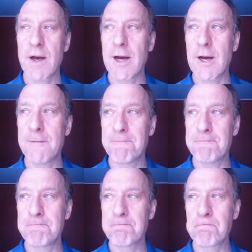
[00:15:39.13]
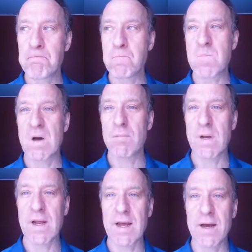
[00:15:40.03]
Um,
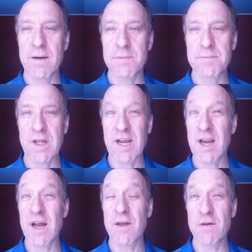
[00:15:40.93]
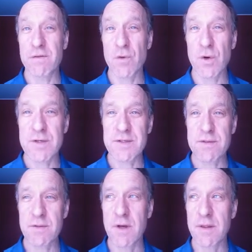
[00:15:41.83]
but again, like any other
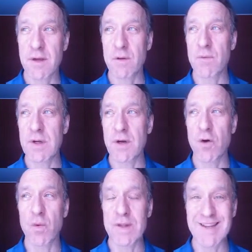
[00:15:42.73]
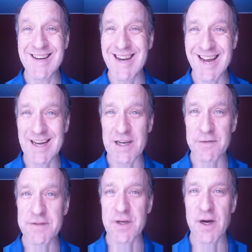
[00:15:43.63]
force, I think we know what the
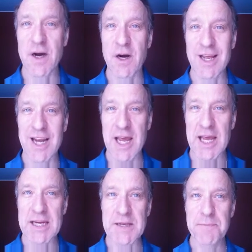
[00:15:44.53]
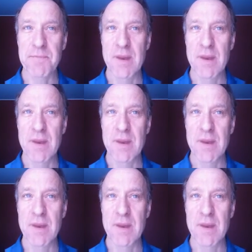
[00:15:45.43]
negatives are in hate.